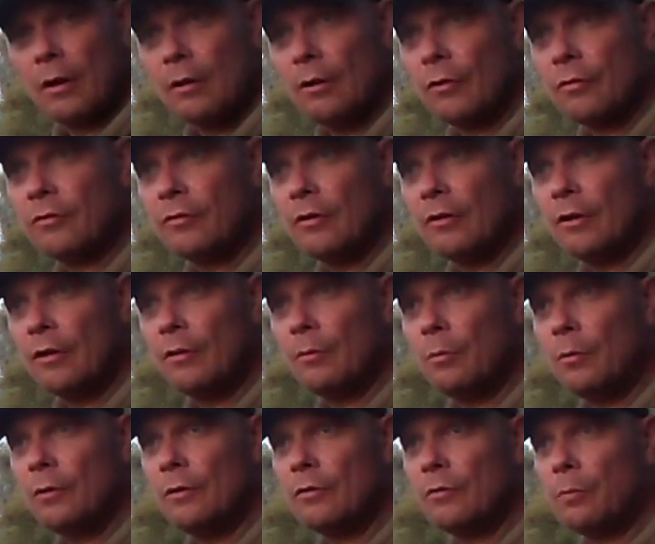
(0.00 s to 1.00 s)
lost another
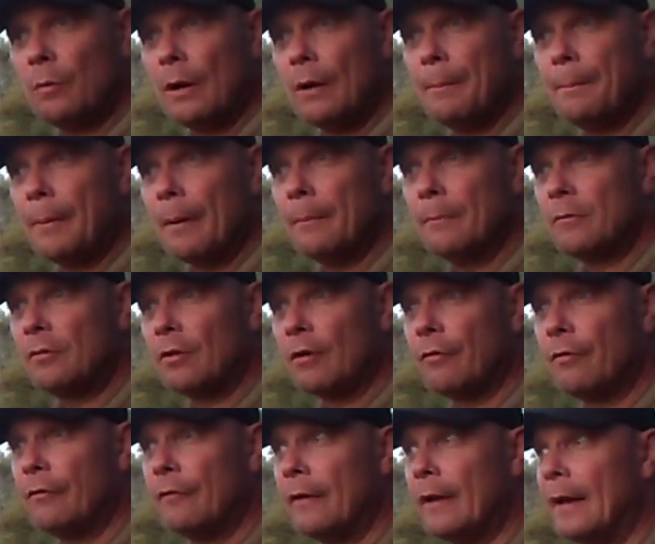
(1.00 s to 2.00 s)
one as well, bumped
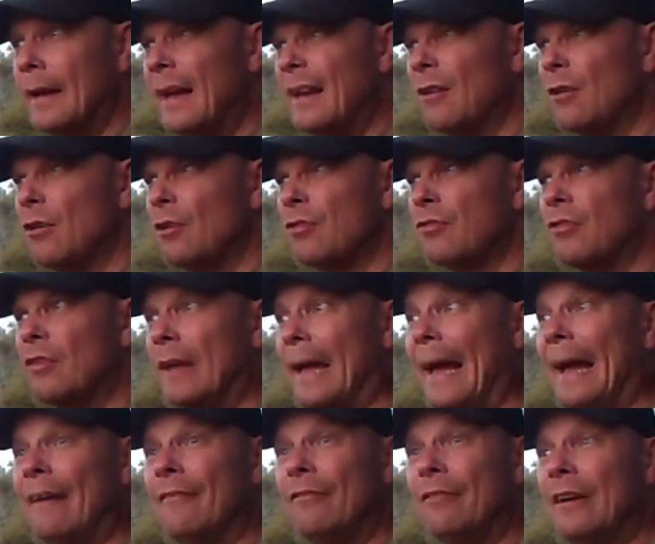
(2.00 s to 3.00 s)
off of it, and I lost a
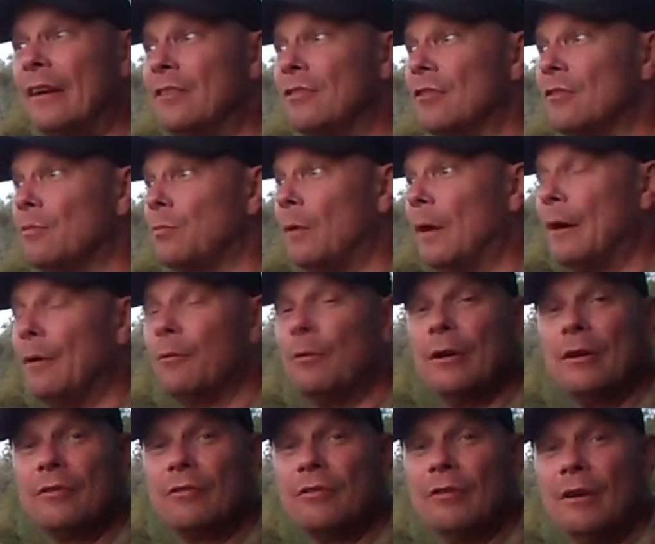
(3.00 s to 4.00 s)
catfish as well,
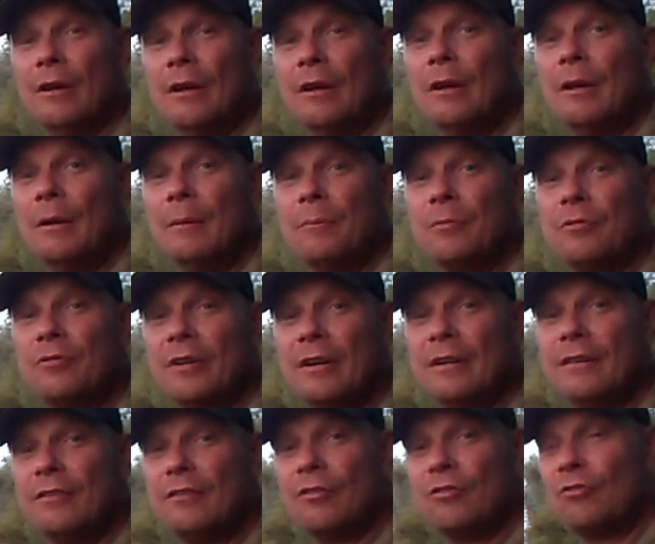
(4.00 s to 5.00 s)
which
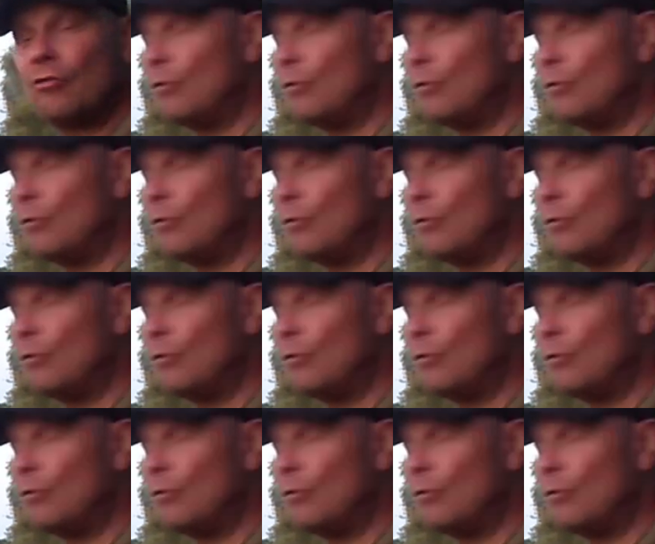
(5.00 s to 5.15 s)
proceeded to